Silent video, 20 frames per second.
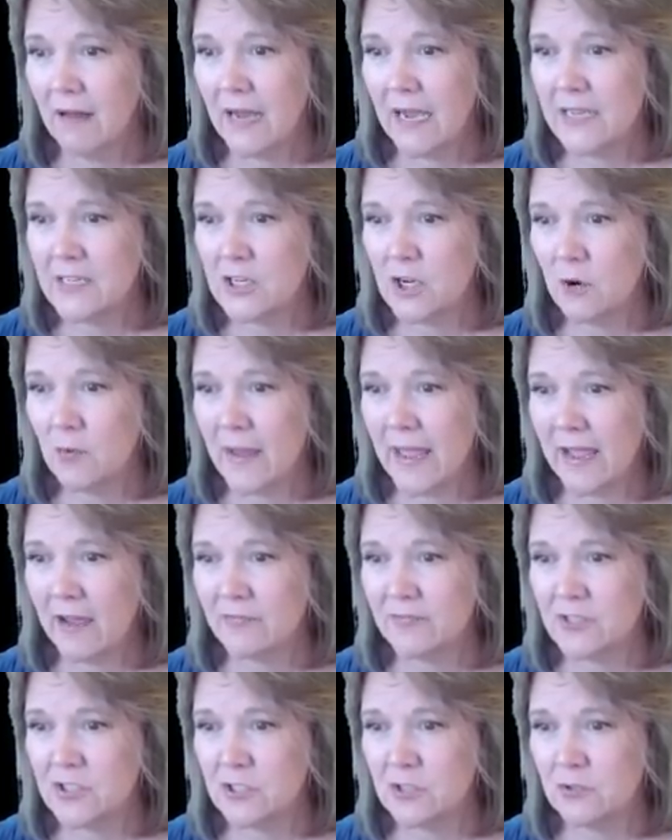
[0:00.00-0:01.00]
I don't
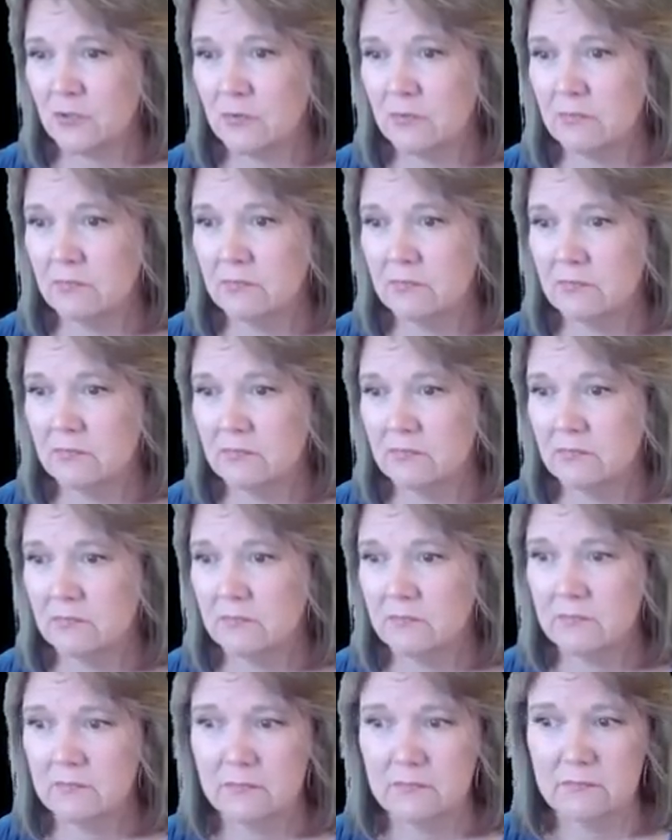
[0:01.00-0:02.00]
have to
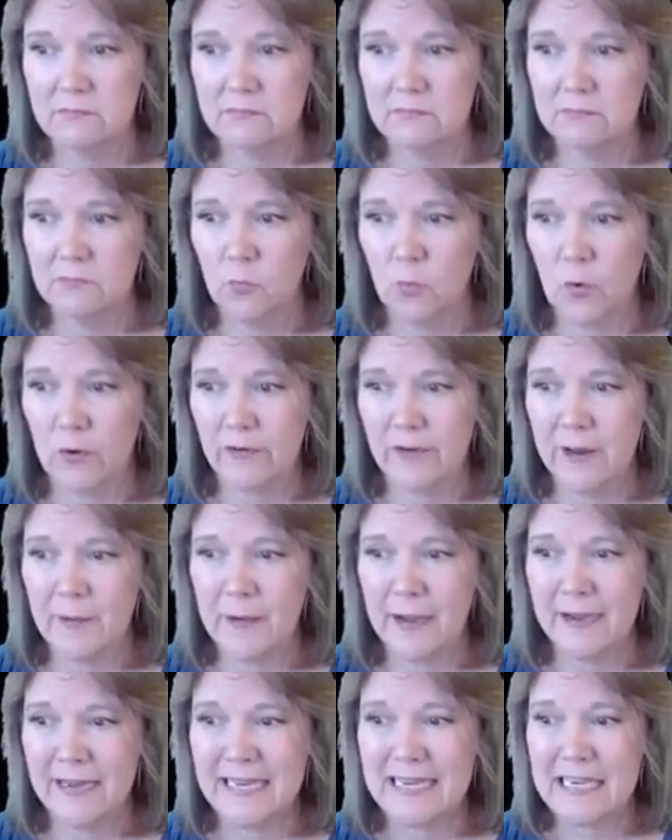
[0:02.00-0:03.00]
worry
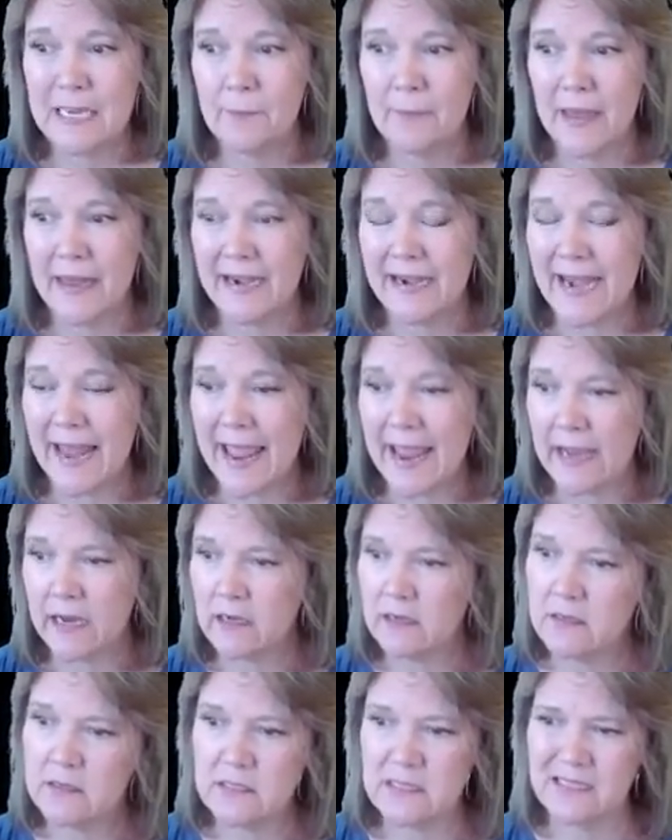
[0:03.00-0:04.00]
about independent
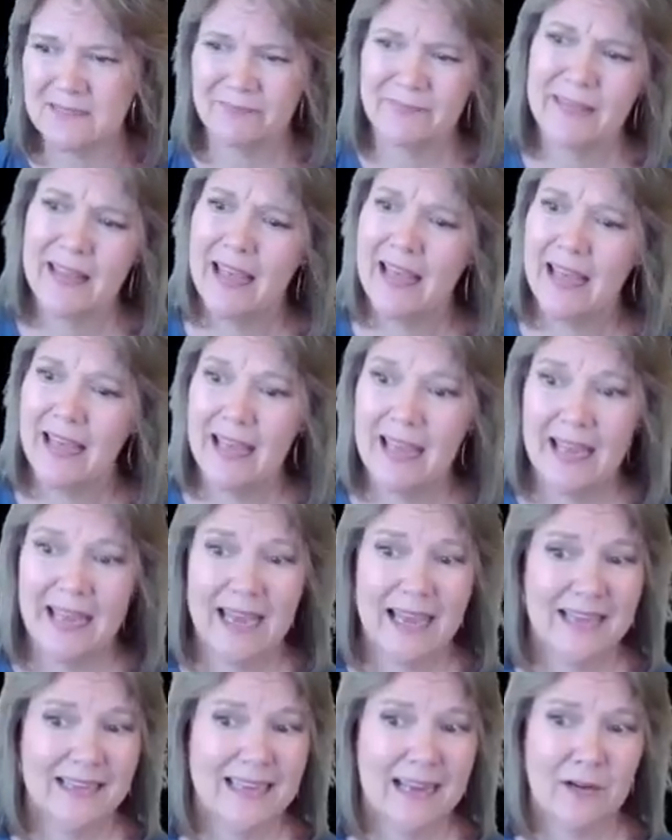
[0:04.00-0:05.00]
angles.
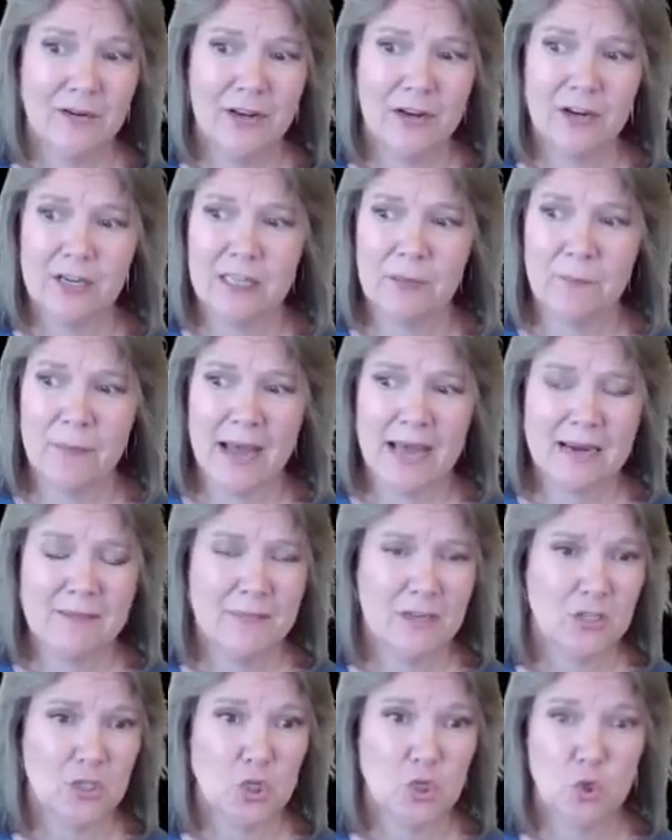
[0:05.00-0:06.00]
Down here at the bottom,
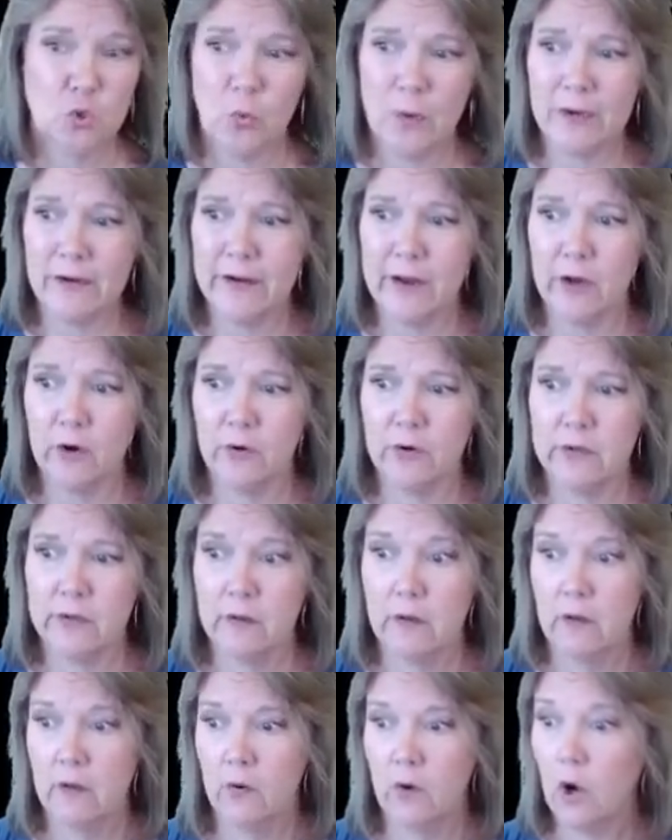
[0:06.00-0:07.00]
there's a square node.
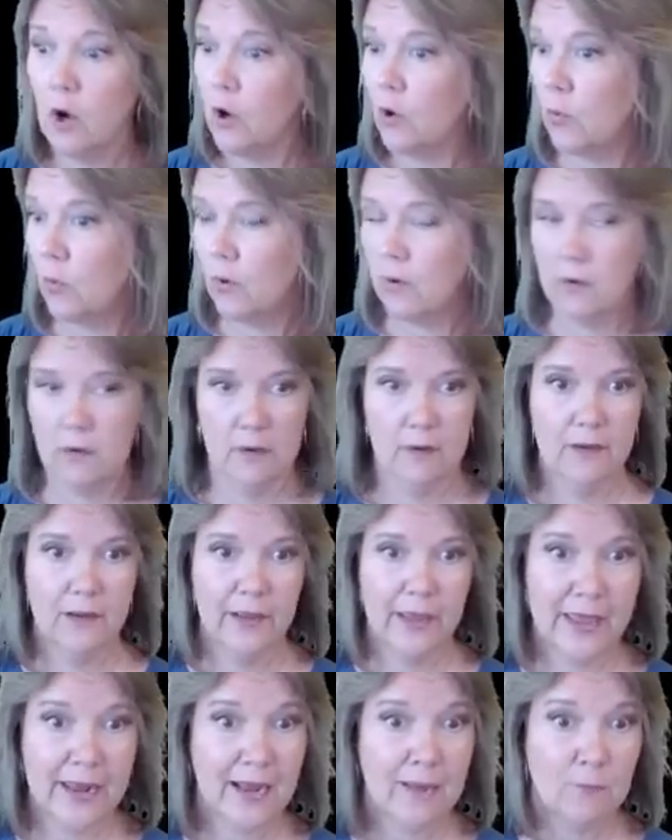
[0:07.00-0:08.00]
Oh,
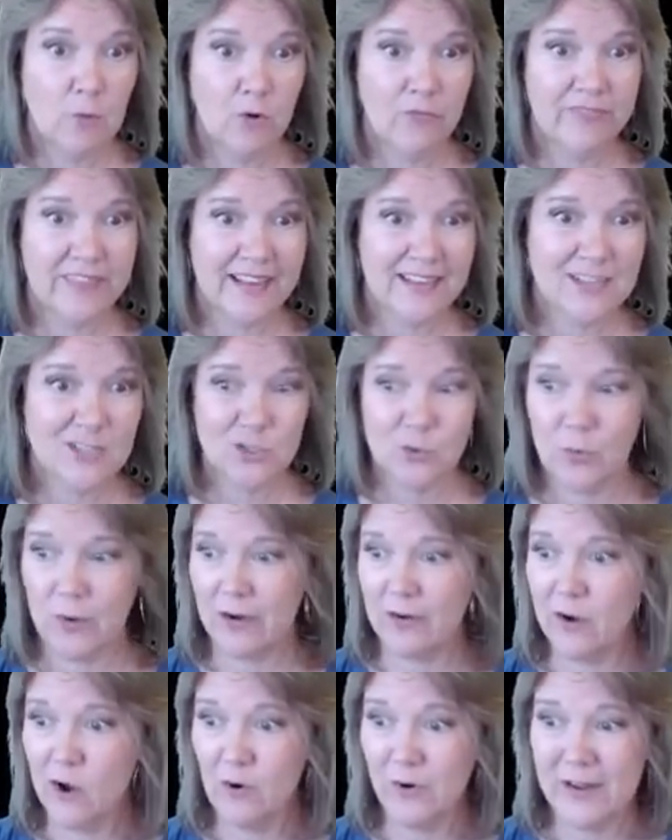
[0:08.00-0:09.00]
and I moved that square
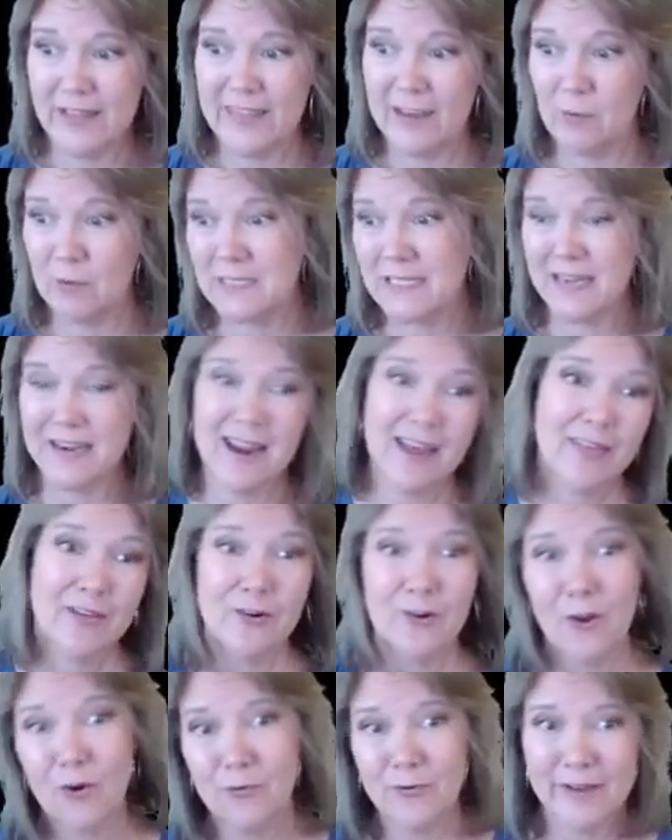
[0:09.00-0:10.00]
node and there was another
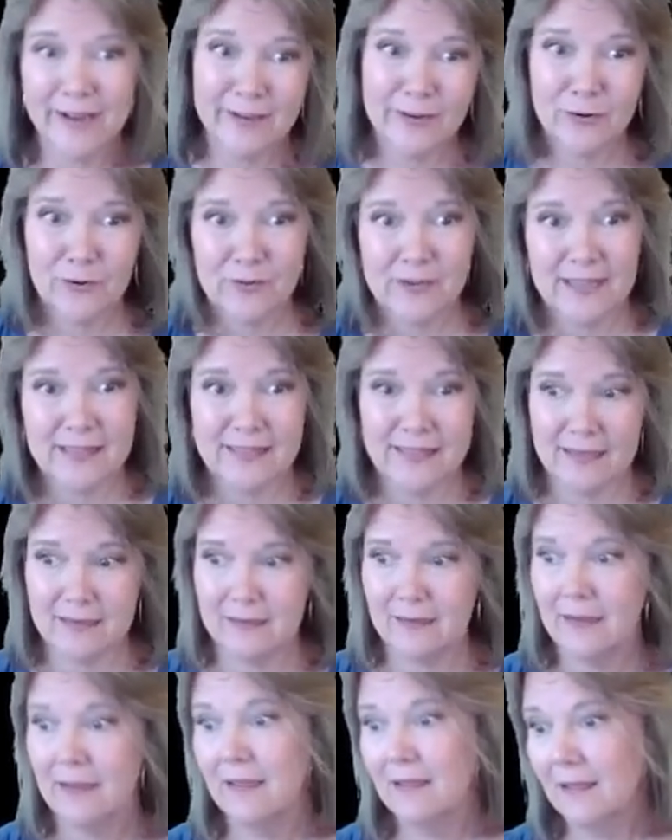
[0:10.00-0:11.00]
node underneath it.
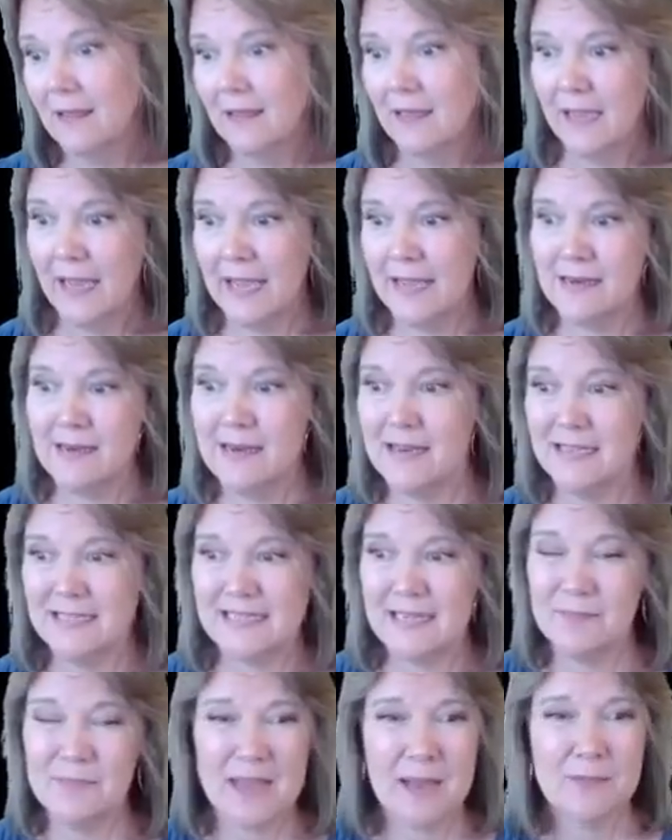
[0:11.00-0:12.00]
And
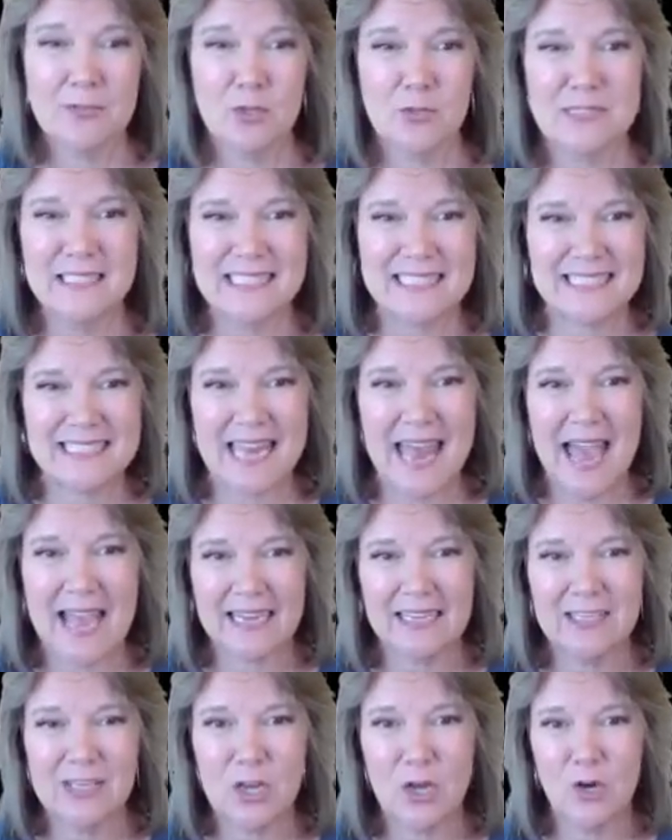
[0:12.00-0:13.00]
sometimes those
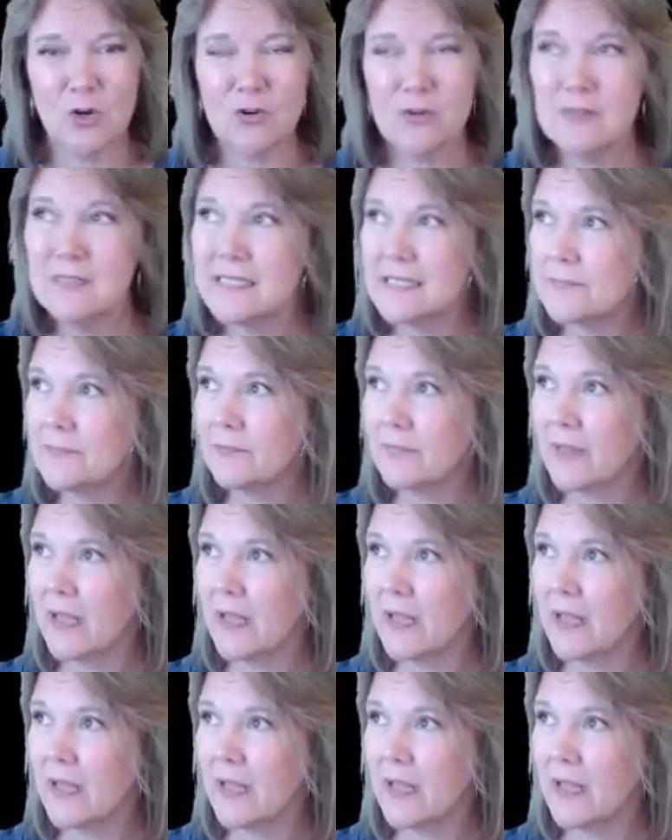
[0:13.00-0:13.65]
stacked nodes,